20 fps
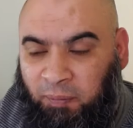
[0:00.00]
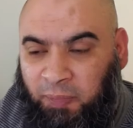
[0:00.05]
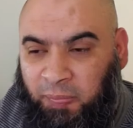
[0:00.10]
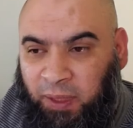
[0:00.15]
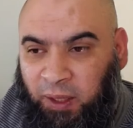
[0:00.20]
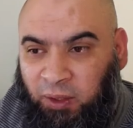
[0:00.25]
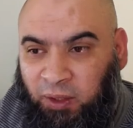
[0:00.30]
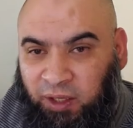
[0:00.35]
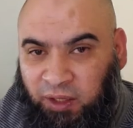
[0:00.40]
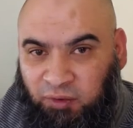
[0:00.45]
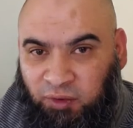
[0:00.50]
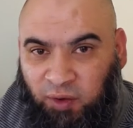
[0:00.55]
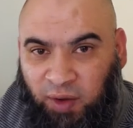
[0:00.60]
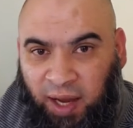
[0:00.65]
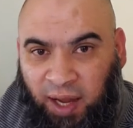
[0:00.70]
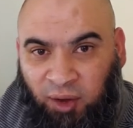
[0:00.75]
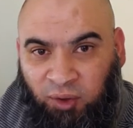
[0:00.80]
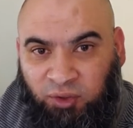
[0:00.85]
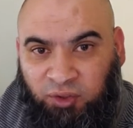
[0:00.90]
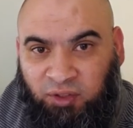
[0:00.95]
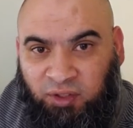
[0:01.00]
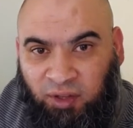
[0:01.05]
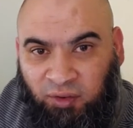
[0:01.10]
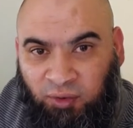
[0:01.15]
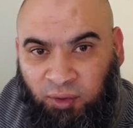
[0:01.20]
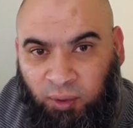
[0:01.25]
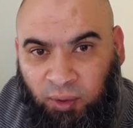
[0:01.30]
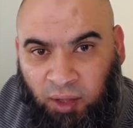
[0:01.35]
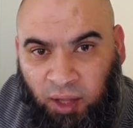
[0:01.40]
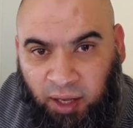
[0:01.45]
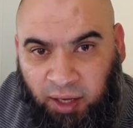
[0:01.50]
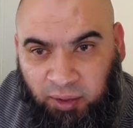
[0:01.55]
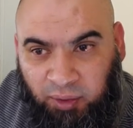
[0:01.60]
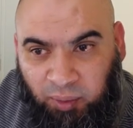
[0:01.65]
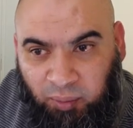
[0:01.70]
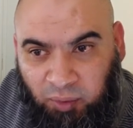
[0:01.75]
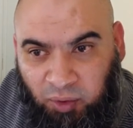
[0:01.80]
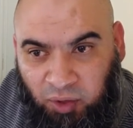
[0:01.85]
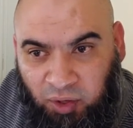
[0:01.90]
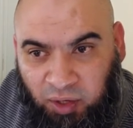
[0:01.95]
you leave your house 7 o'clock in
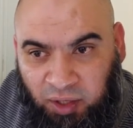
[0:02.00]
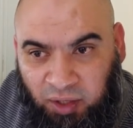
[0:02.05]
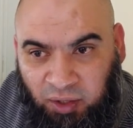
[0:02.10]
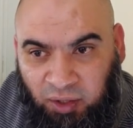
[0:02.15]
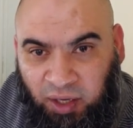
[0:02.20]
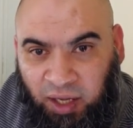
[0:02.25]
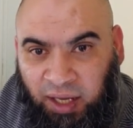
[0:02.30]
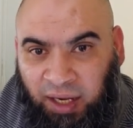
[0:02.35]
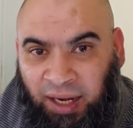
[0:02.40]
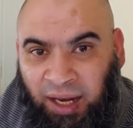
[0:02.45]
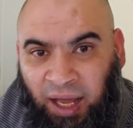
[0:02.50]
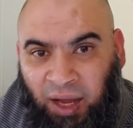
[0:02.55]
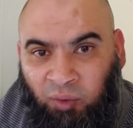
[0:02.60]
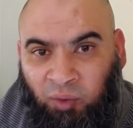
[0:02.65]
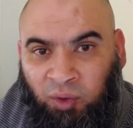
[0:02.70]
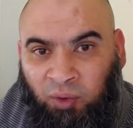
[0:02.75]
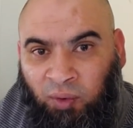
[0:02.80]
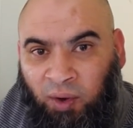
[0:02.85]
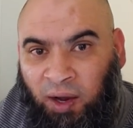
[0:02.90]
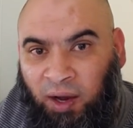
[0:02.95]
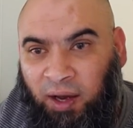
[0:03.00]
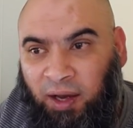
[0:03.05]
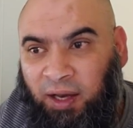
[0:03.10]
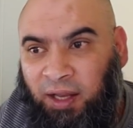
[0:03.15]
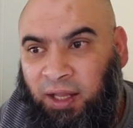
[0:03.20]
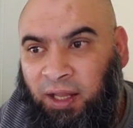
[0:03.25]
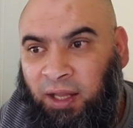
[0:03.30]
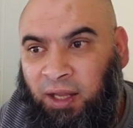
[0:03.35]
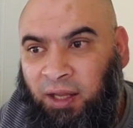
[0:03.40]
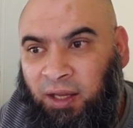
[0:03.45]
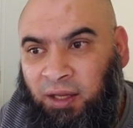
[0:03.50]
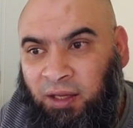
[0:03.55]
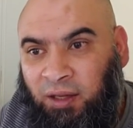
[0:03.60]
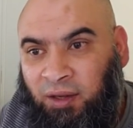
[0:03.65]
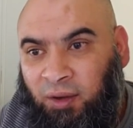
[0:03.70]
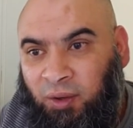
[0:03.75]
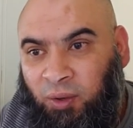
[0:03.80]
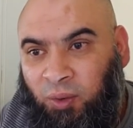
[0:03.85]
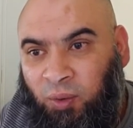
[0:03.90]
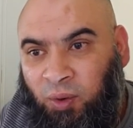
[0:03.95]
the morning. You got an hour ride. You
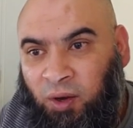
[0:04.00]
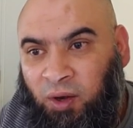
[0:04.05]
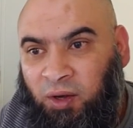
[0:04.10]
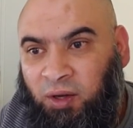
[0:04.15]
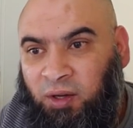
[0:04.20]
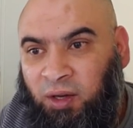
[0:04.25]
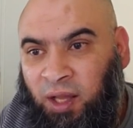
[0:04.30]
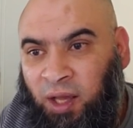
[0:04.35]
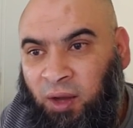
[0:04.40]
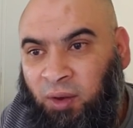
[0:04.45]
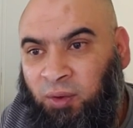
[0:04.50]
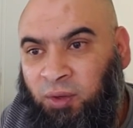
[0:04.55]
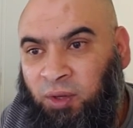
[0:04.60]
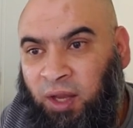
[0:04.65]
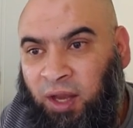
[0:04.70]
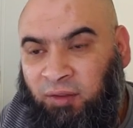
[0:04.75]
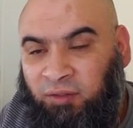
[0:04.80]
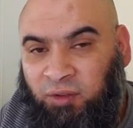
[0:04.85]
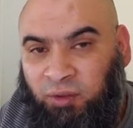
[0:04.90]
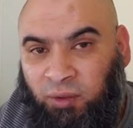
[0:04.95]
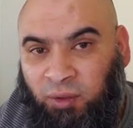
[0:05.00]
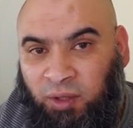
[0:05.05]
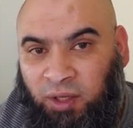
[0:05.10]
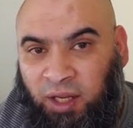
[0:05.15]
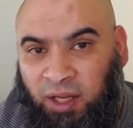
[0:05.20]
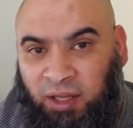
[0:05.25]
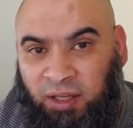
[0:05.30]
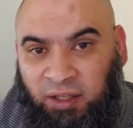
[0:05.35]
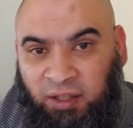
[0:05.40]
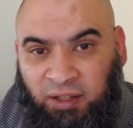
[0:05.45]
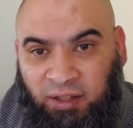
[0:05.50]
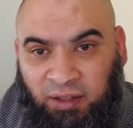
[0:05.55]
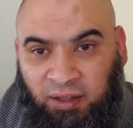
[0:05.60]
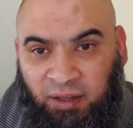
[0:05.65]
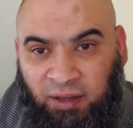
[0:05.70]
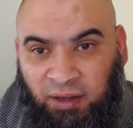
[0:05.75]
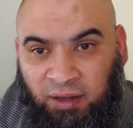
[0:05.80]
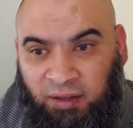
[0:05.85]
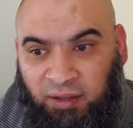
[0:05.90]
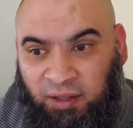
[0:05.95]
go to work. Now you have to look at
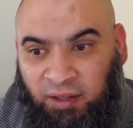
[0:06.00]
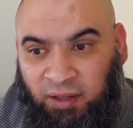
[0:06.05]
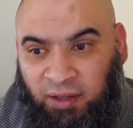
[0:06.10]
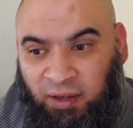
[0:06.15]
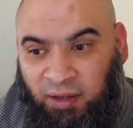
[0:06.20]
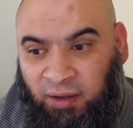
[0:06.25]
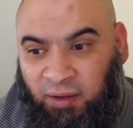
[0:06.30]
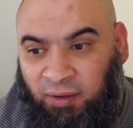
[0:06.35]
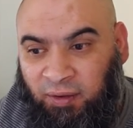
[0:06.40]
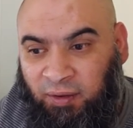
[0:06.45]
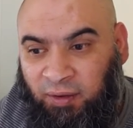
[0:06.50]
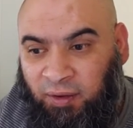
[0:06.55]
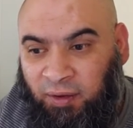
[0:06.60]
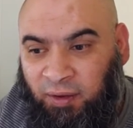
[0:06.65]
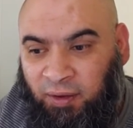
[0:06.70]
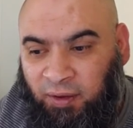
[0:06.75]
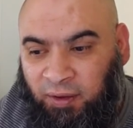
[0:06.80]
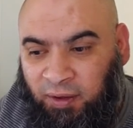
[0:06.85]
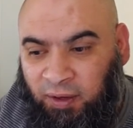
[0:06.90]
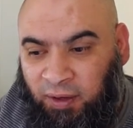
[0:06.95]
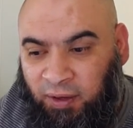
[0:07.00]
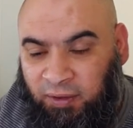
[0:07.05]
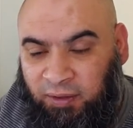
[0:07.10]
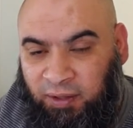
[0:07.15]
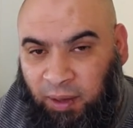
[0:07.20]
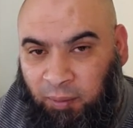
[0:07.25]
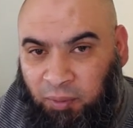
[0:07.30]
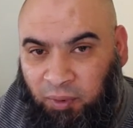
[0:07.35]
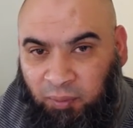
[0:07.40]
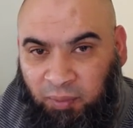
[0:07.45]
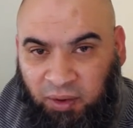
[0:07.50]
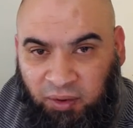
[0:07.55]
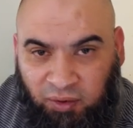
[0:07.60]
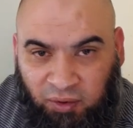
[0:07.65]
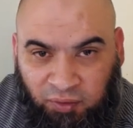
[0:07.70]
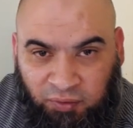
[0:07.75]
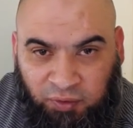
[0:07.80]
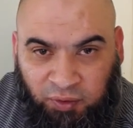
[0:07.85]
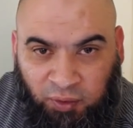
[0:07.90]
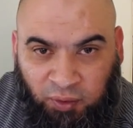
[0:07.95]
the temperament
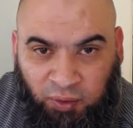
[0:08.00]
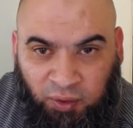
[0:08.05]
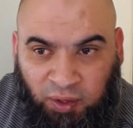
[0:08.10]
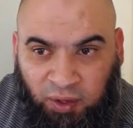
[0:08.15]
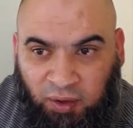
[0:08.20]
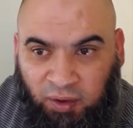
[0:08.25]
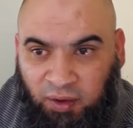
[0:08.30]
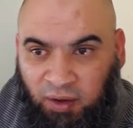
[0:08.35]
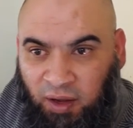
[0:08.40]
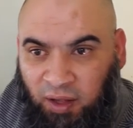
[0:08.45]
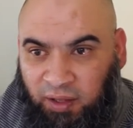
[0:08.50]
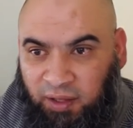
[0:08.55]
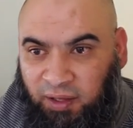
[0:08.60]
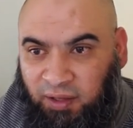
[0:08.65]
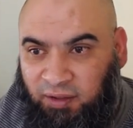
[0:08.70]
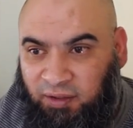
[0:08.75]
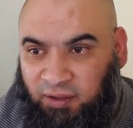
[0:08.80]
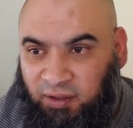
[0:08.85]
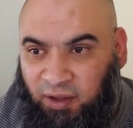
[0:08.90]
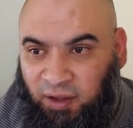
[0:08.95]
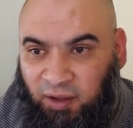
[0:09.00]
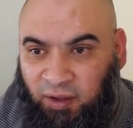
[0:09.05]
of your colleagues.